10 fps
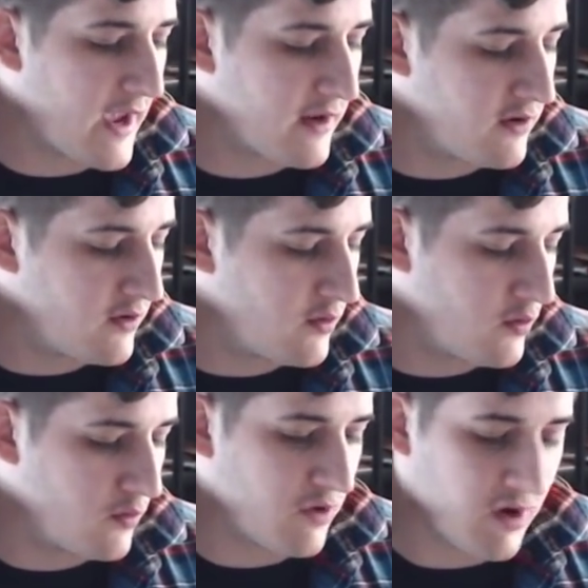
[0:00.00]

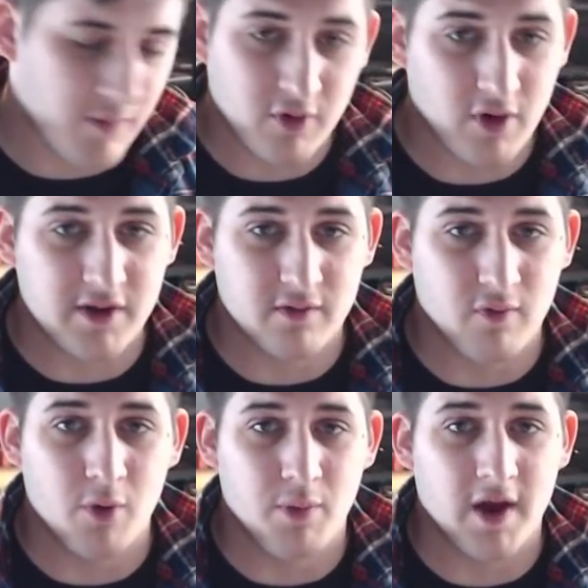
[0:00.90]
you come across a
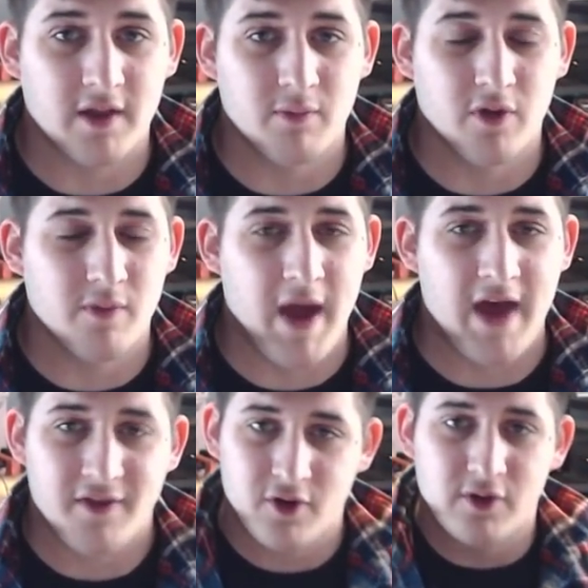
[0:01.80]
roadblock in the middle of the
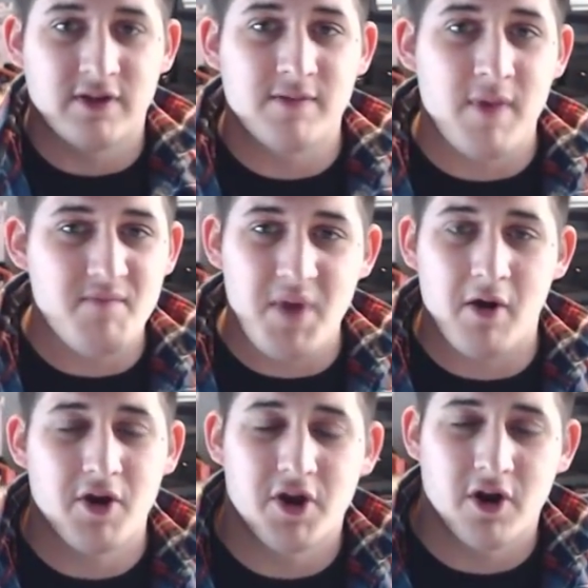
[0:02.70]
path, you know, a cement
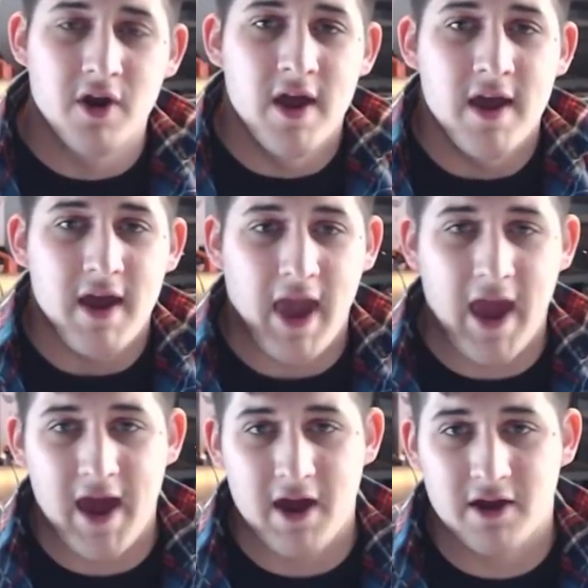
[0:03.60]
barrier,
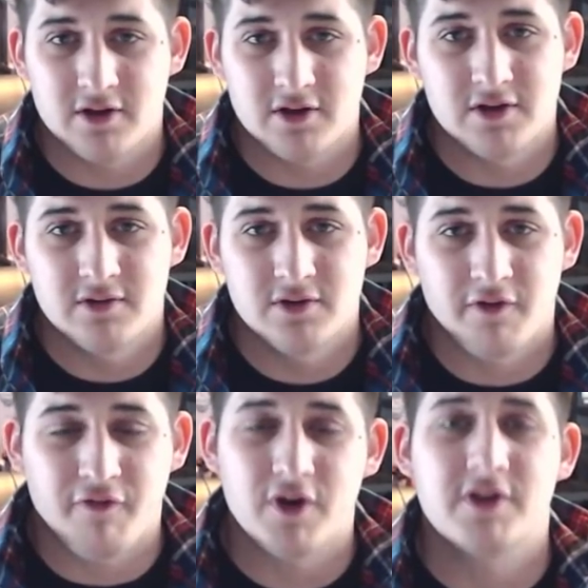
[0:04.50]
and your
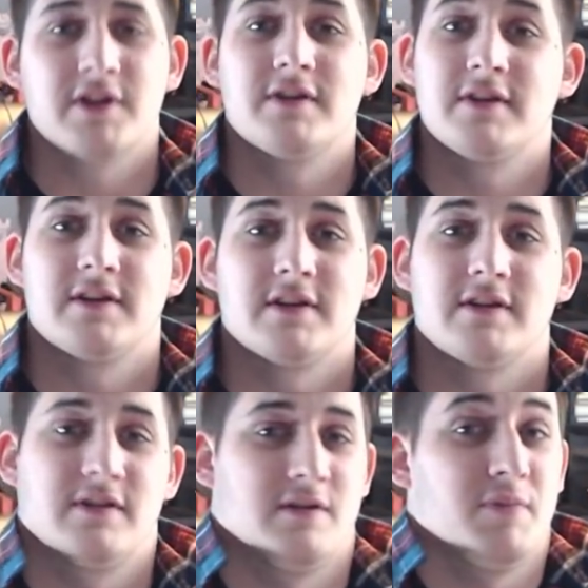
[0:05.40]
first instinct
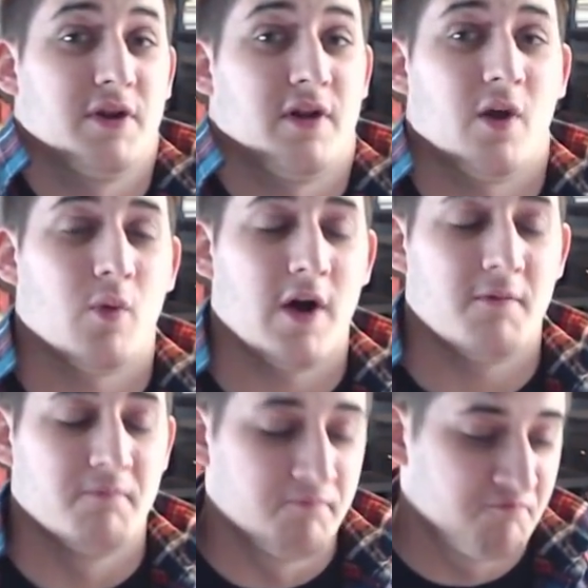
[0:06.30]
is to be like,
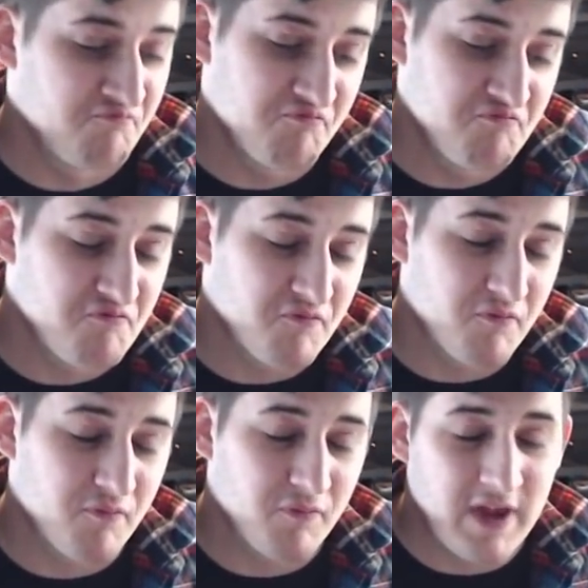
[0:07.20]
well,
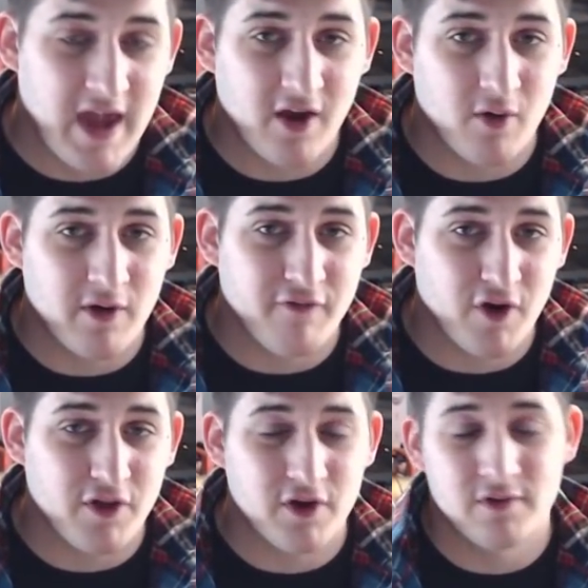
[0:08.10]
can't go any
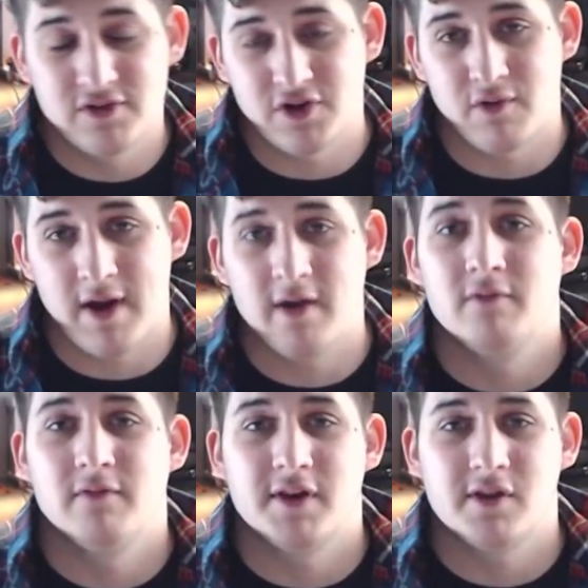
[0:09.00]
further, turn around,
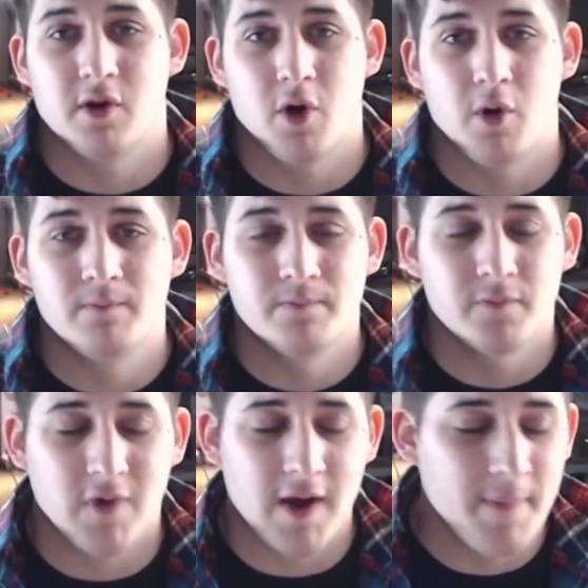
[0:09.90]
let's go home,
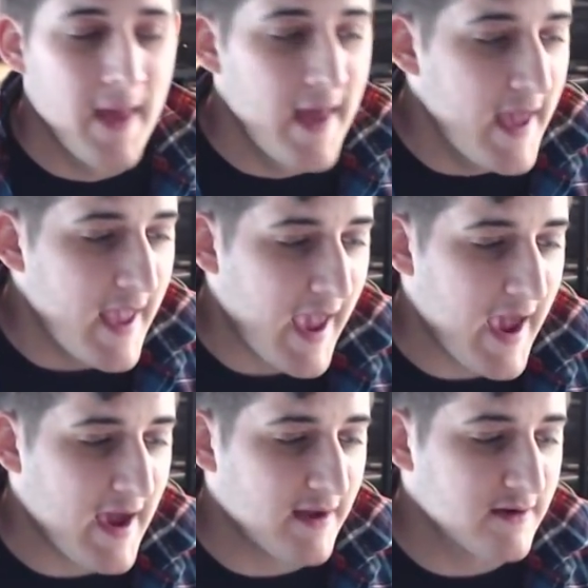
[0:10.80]
right?
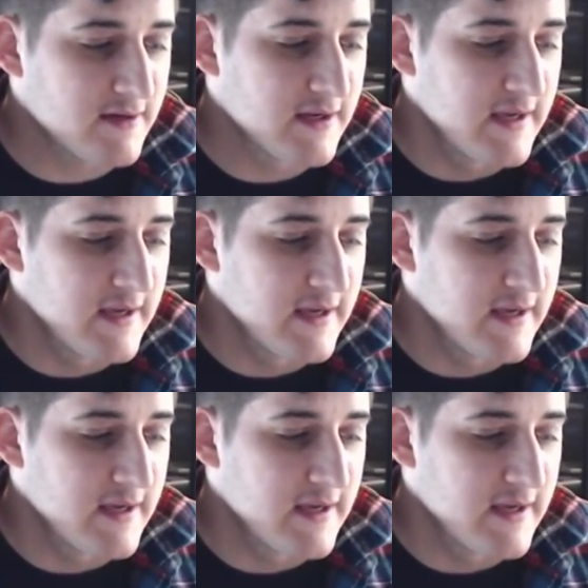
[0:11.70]
And